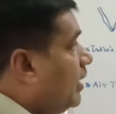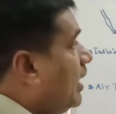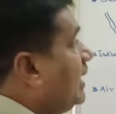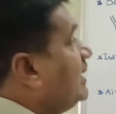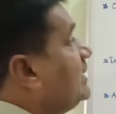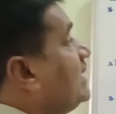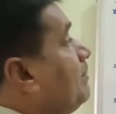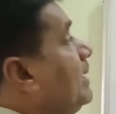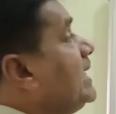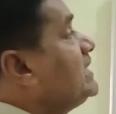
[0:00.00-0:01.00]
And
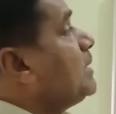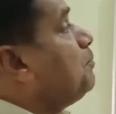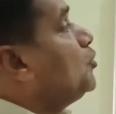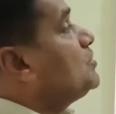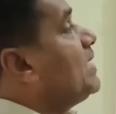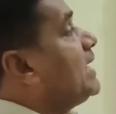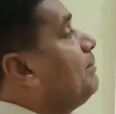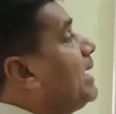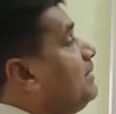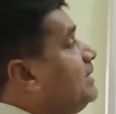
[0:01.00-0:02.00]
the major ports were
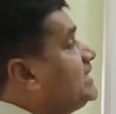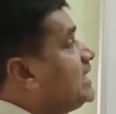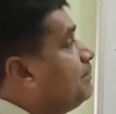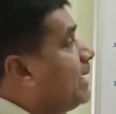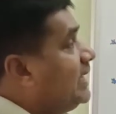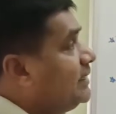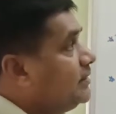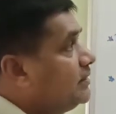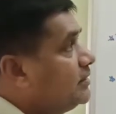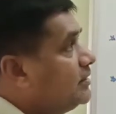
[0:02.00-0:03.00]
administered by
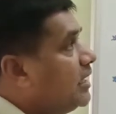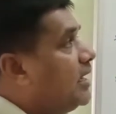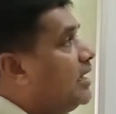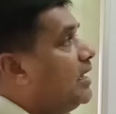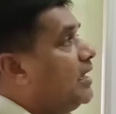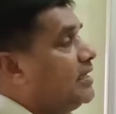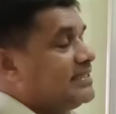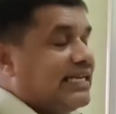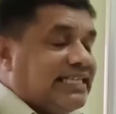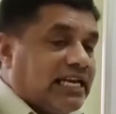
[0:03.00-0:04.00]
the
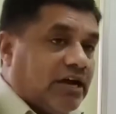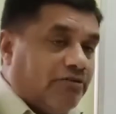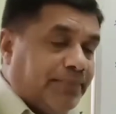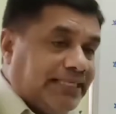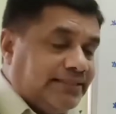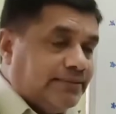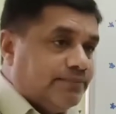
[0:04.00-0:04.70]
central government